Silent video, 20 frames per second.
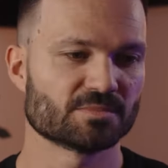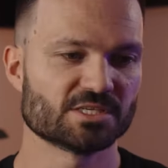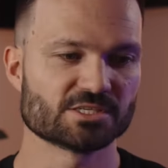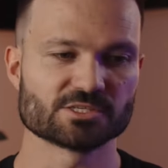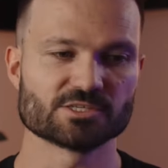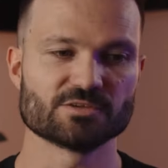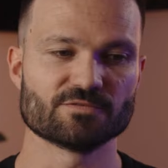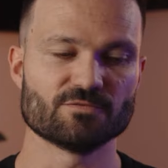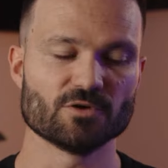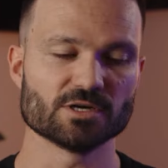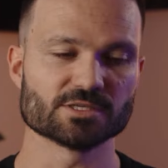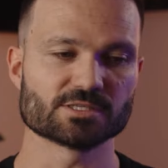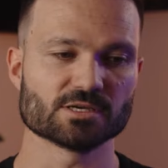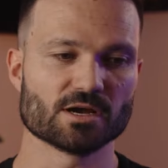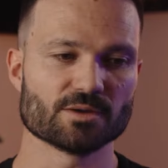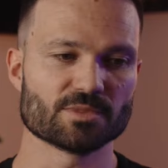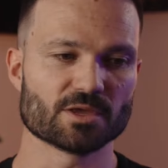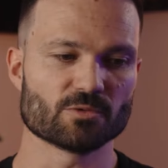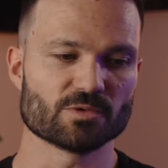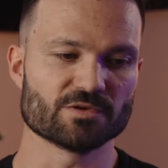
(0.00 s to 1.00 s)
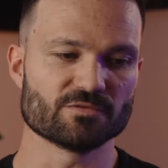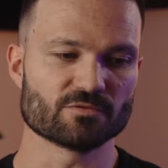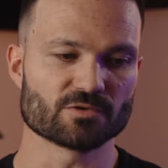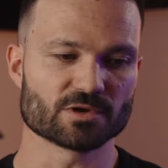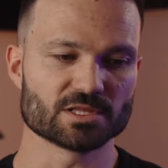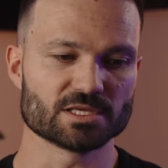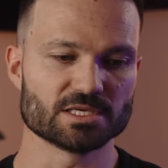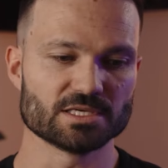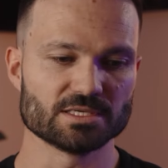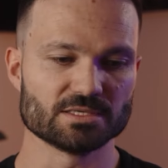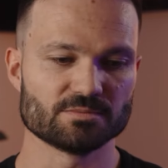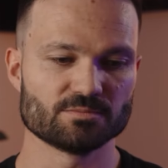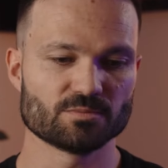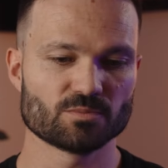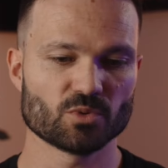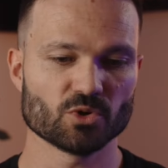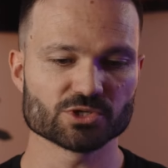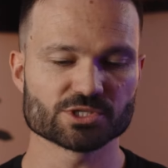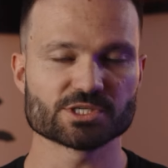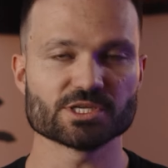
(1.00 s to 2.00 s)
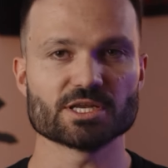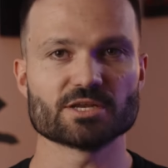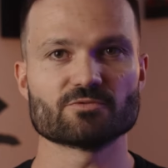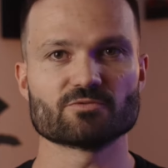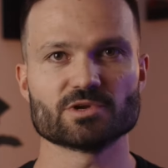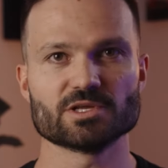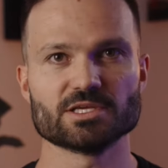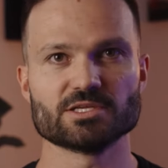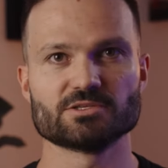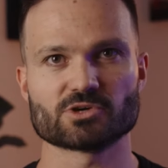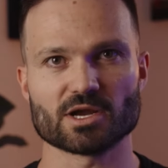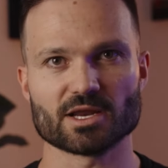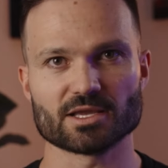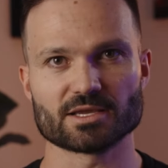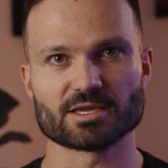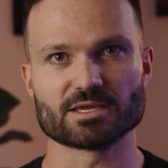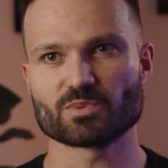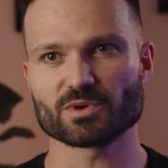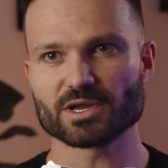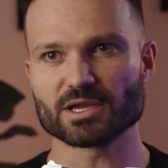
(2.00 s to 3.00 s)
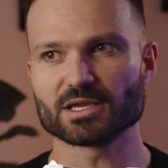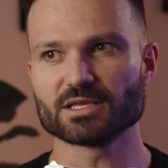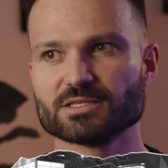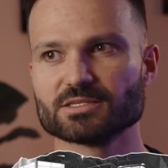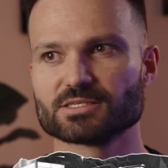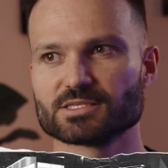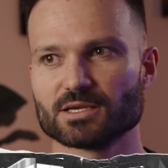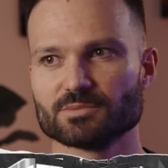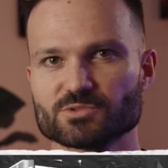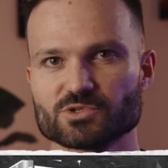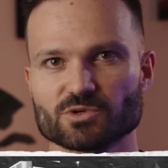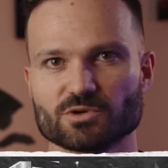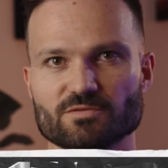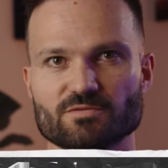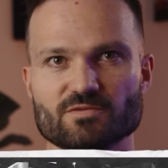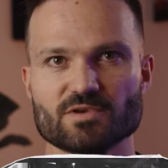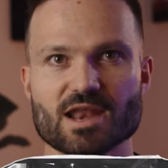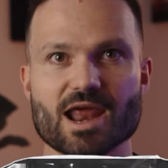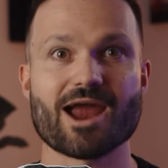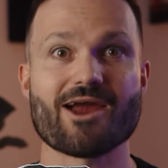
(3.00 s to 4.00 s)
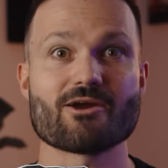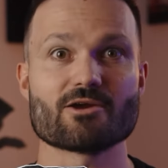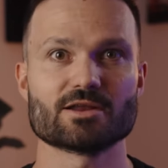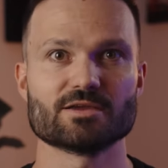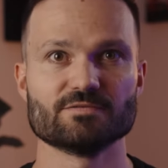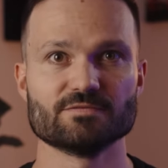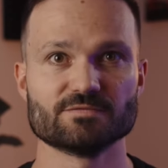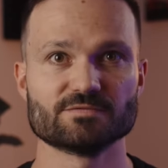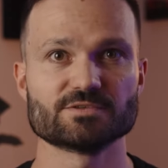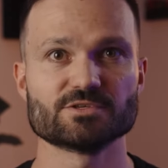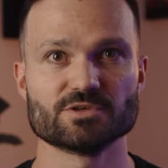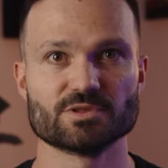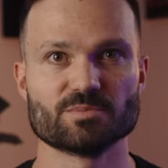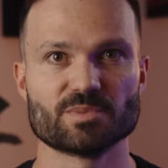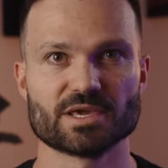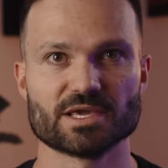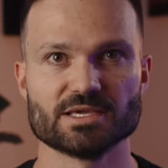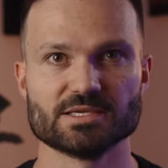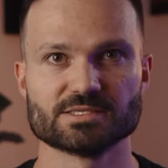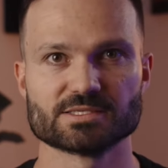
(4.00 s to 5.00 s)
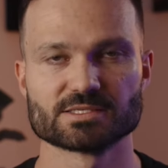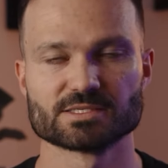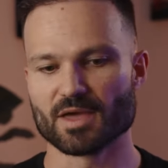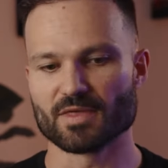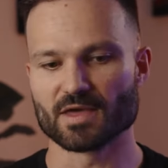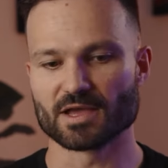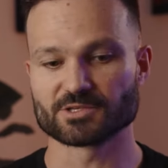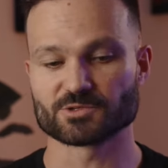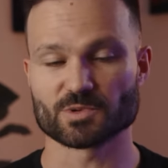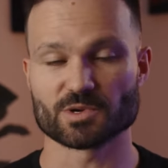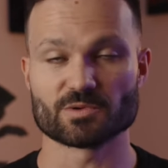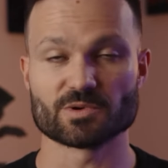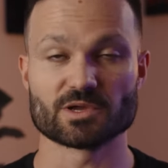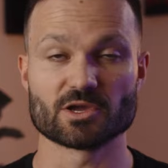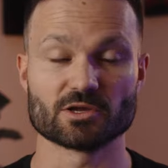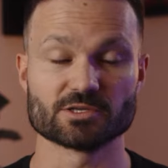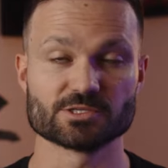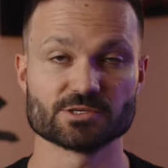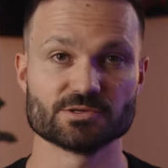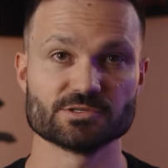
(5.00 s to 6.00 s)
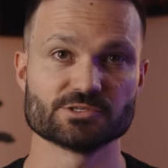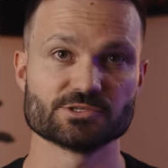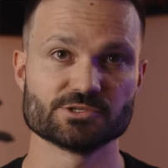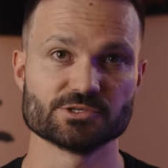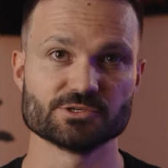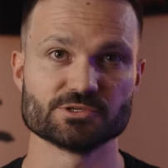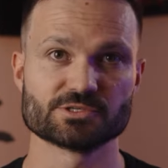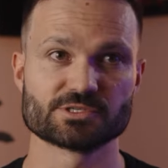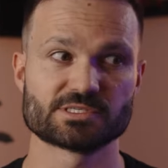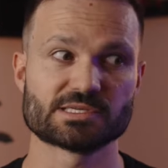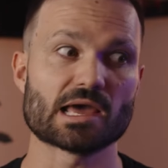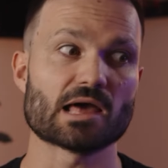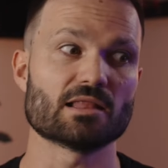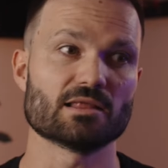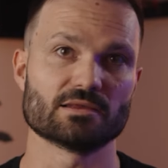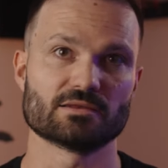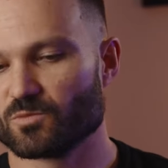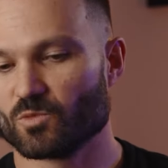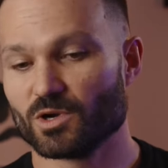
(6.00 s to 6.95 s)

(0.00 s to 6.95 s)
This is the first time that we've really pushed it and really try to bring in some sort of narrative to the piece. And that's where we got to introduce talent.